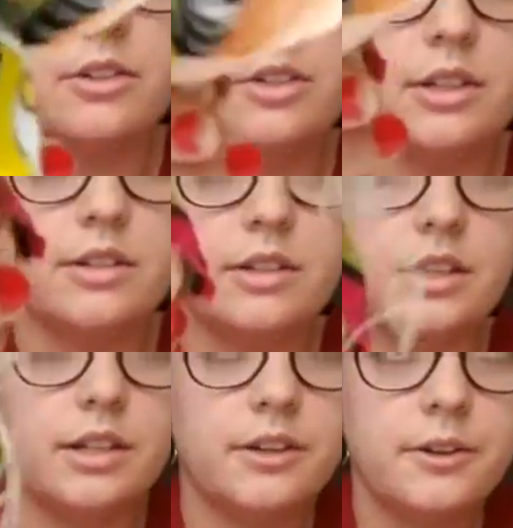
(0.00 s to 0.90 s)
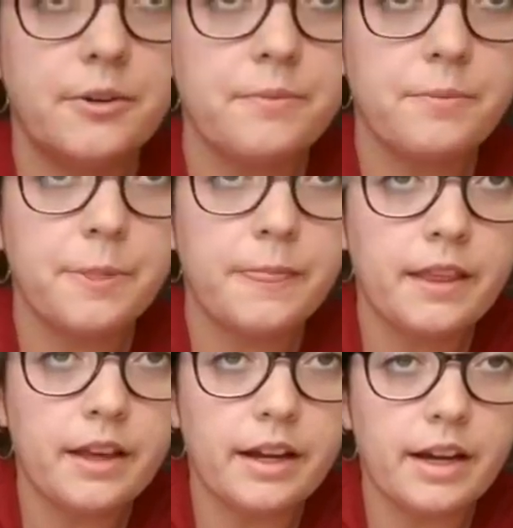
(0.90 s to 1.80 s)
you can see,
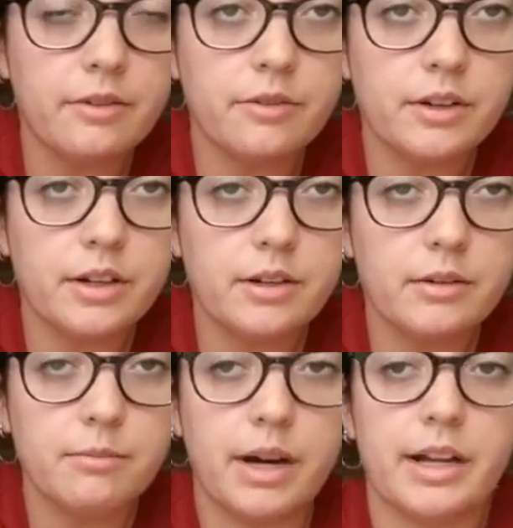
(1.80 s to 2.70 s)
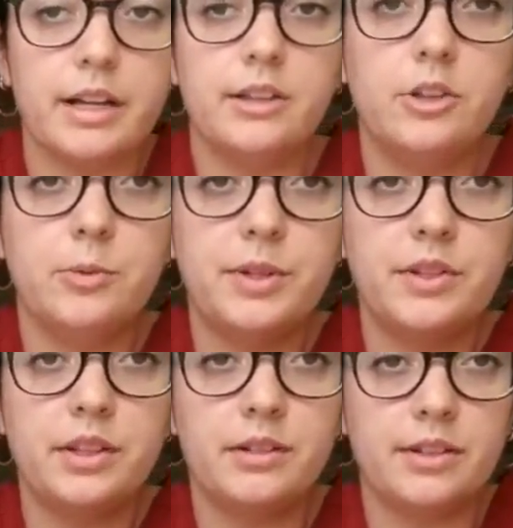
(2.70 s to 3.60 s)
I have my loop is
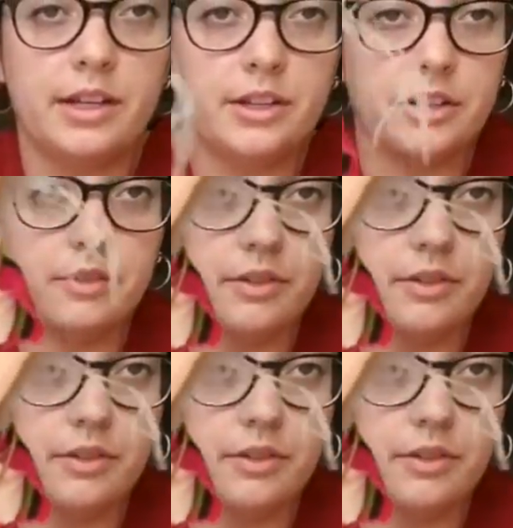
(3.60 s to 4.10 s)
in the center of the